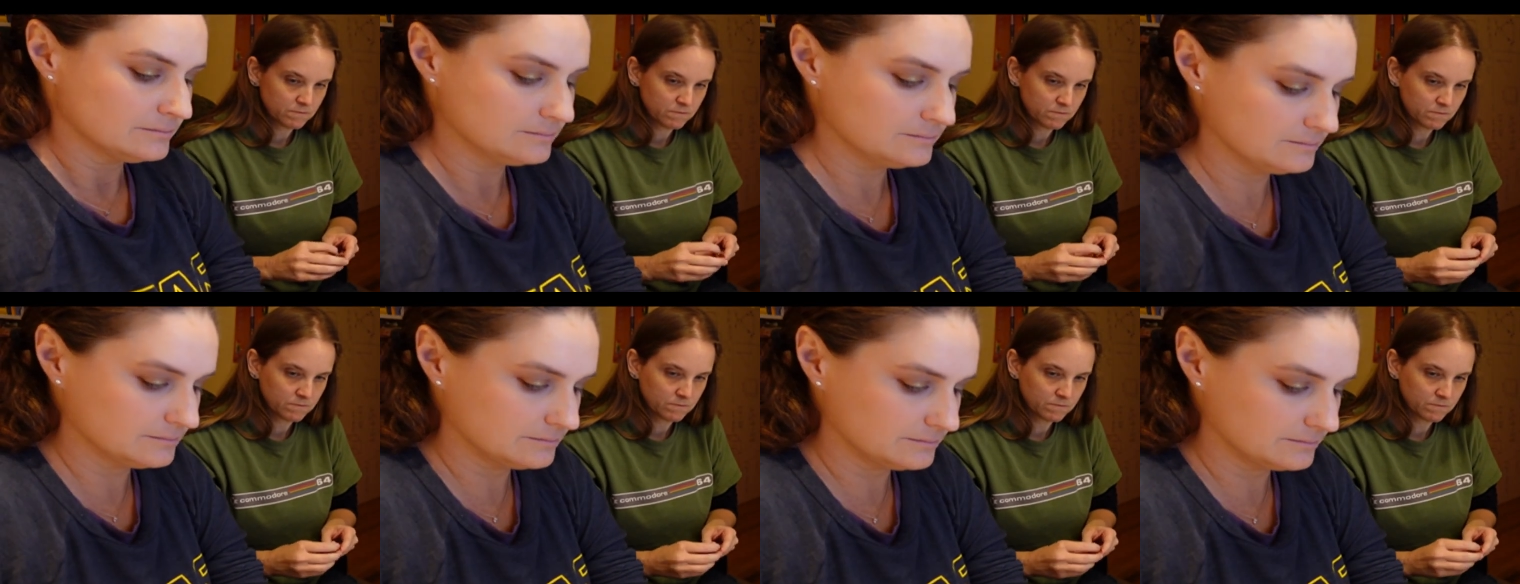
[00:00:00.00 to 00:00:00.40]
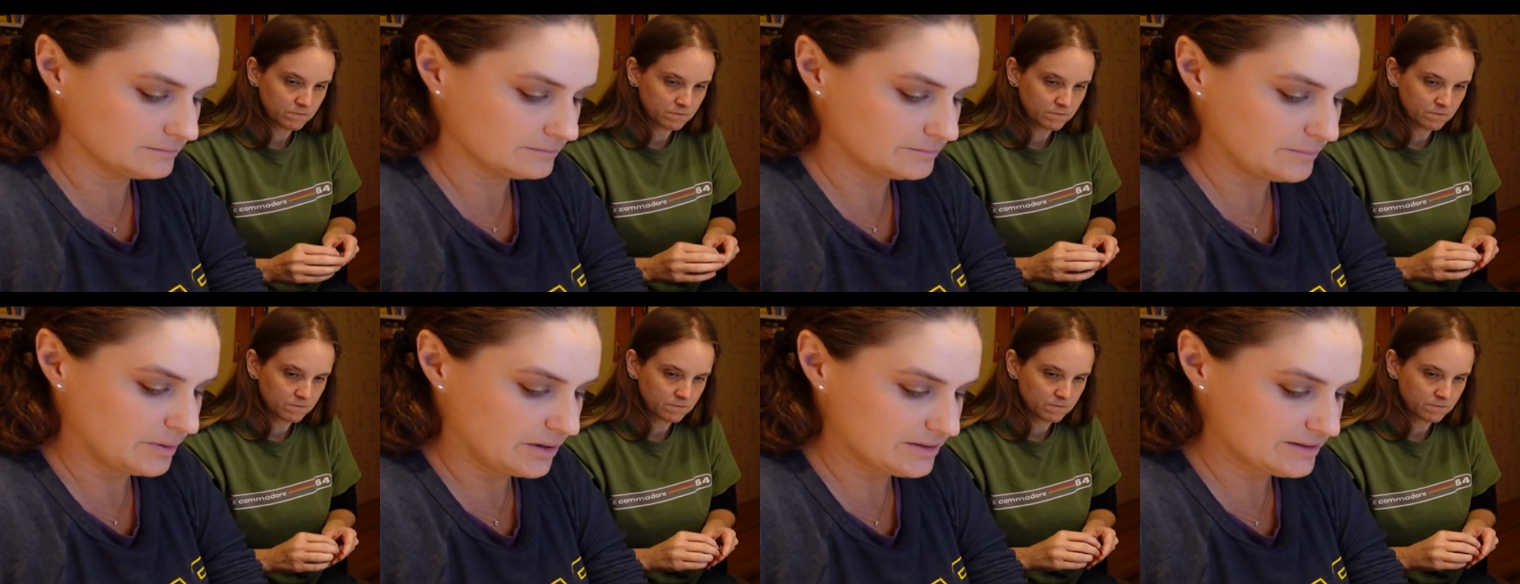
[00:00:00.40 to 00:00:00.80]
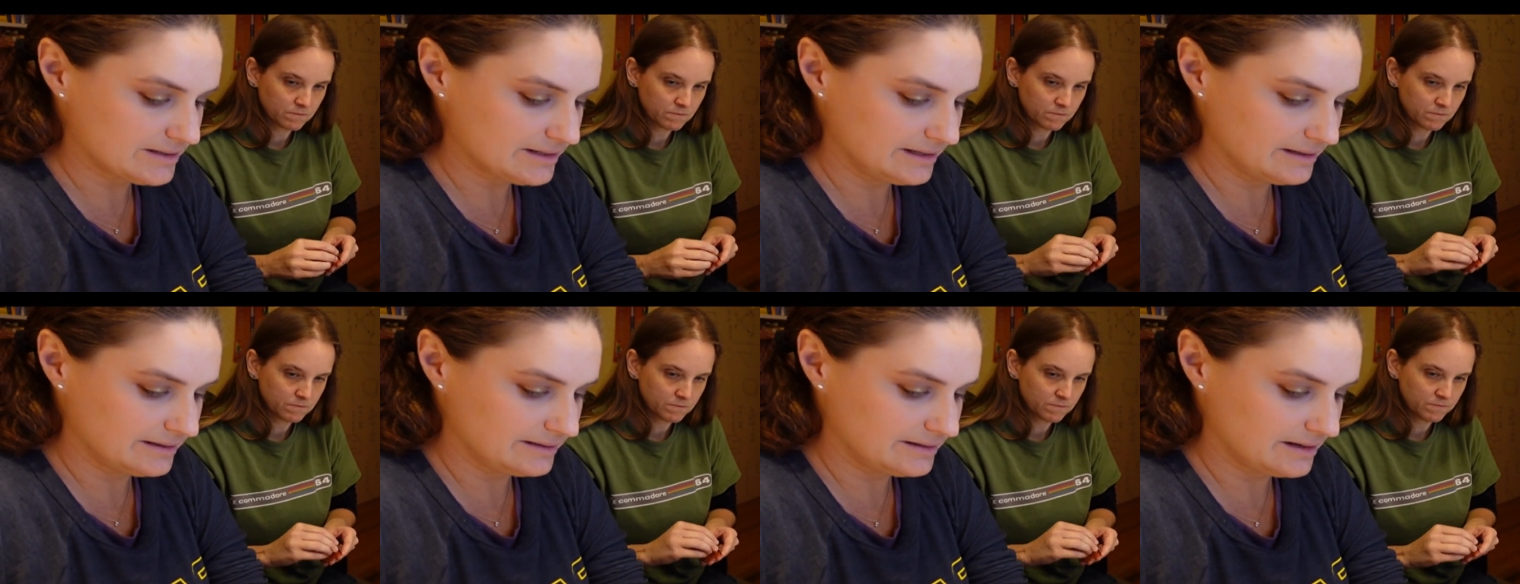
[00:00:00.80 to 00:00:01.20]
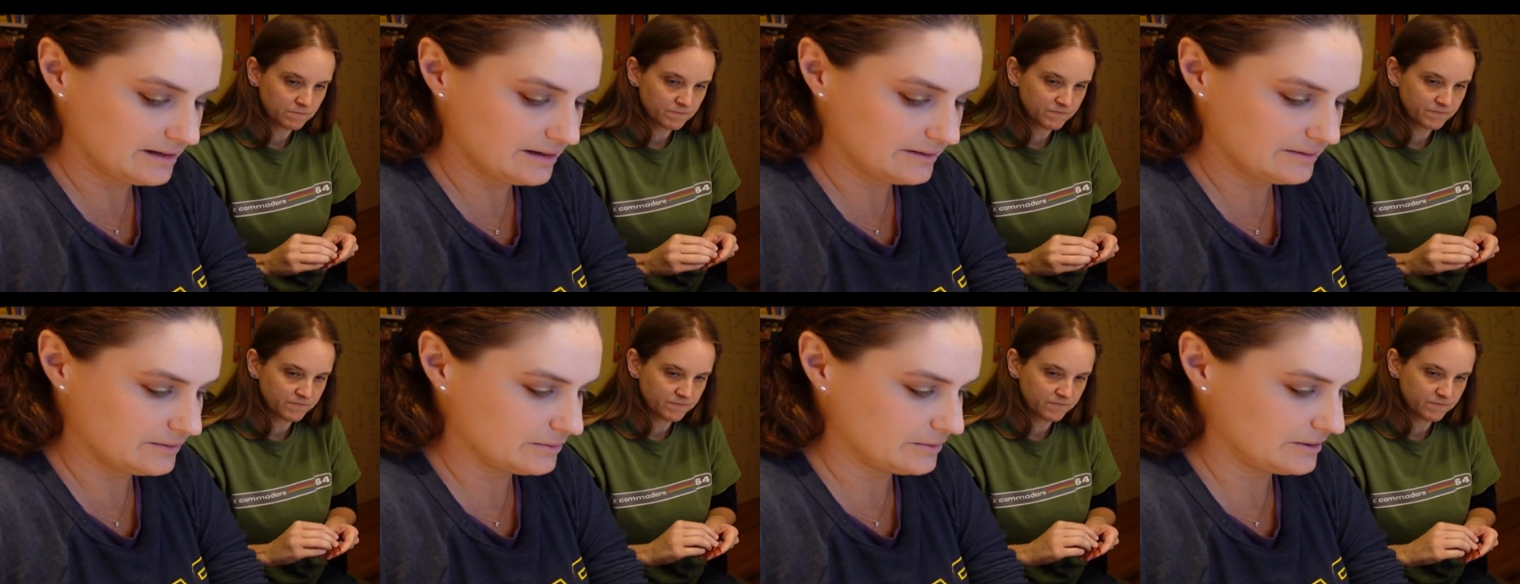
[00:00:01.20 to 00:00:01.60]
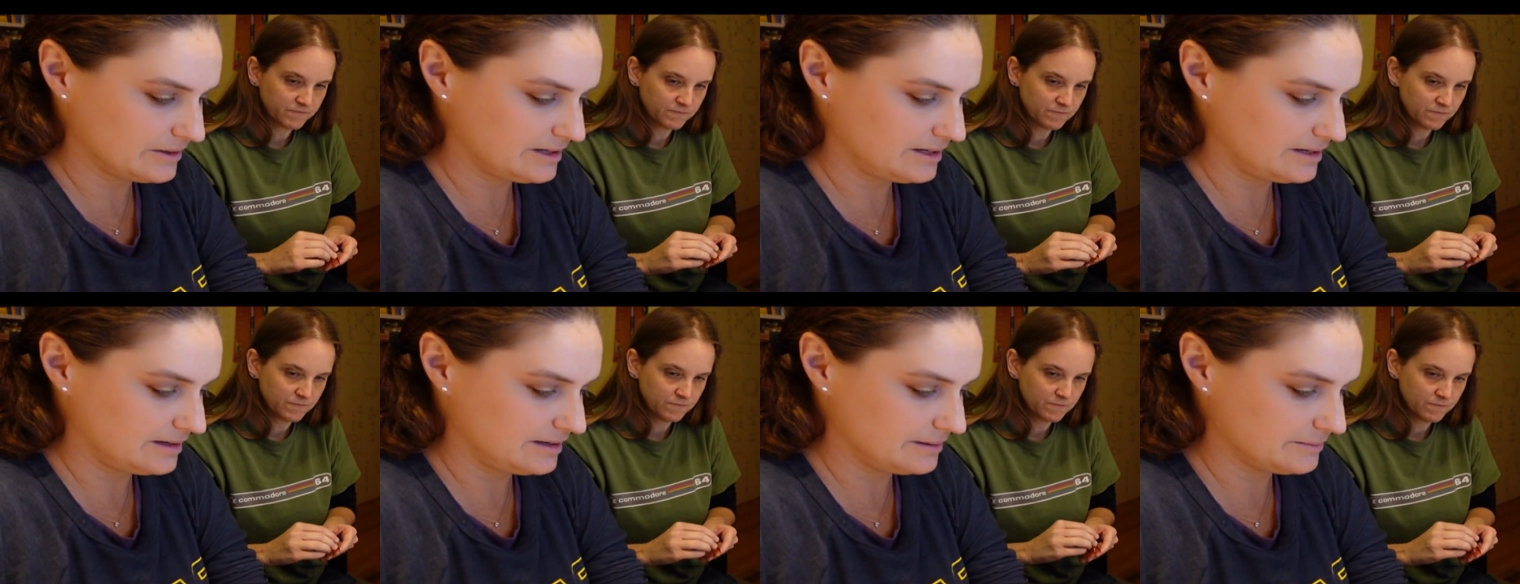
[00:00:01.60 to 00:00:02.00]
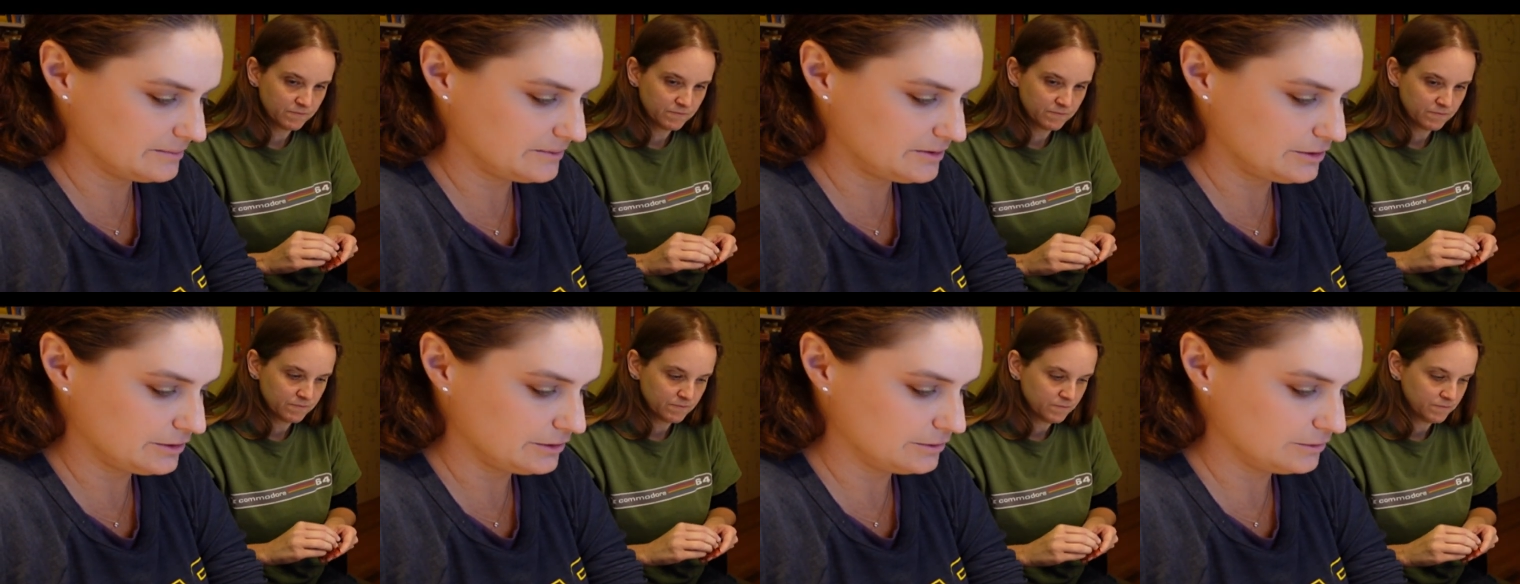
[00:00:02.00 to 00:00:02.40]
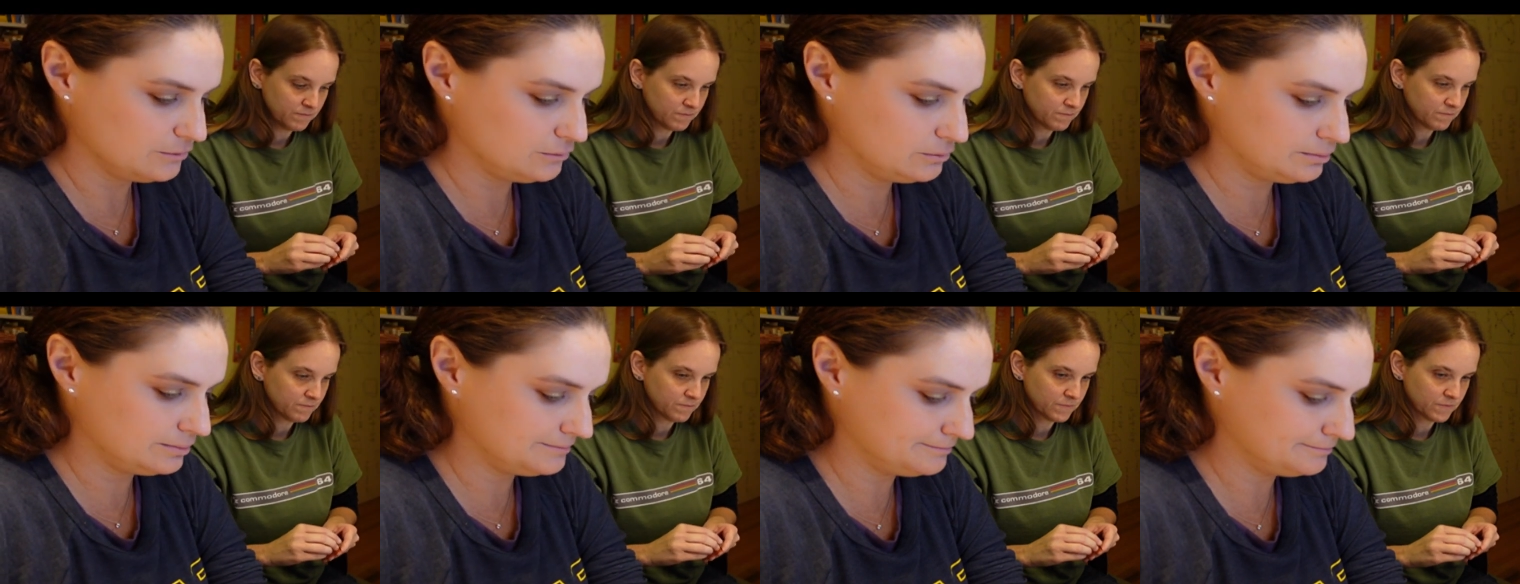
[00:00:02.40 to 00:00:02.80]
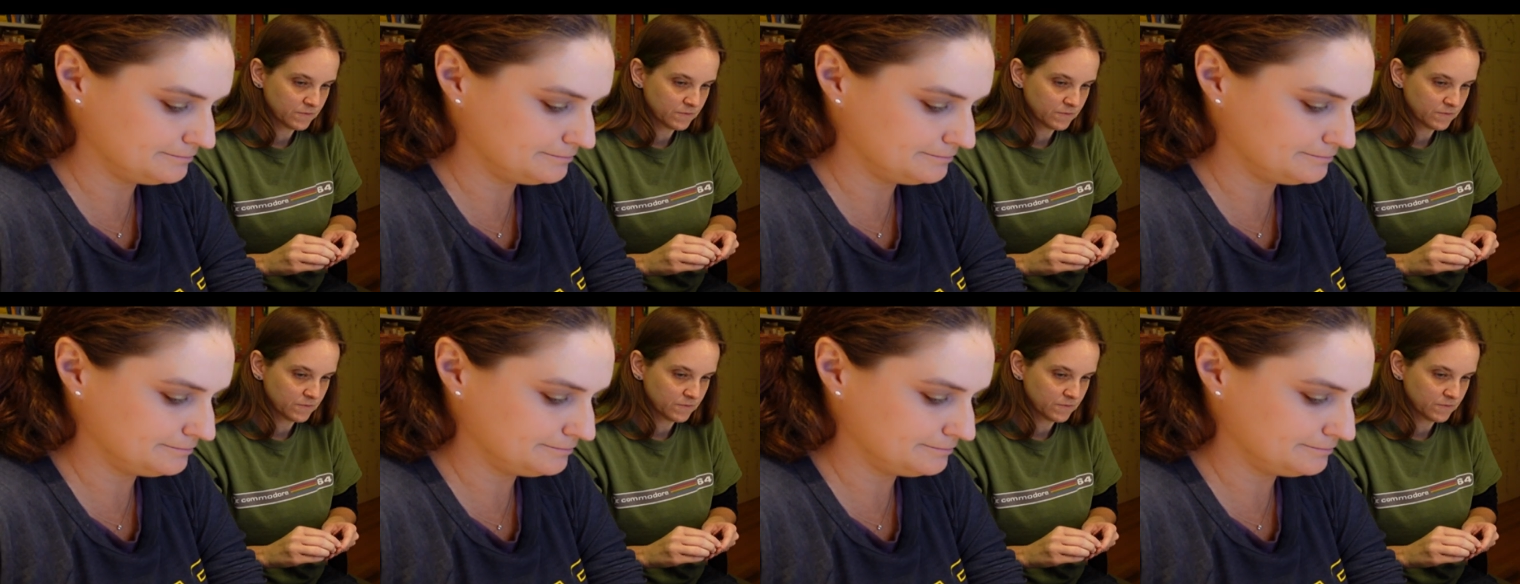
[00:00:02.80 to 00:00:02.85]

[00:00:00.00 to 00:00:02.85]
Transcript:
Speaker 1: Hmm. Parts list S1 and M2.